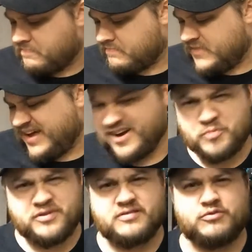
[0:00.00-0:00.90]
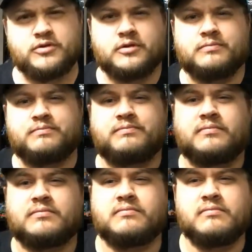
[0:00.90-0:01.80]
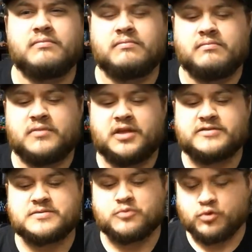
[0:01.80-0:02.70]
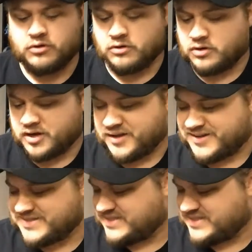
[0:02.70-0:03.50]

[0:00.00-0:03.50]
yeah, I hope they really get some more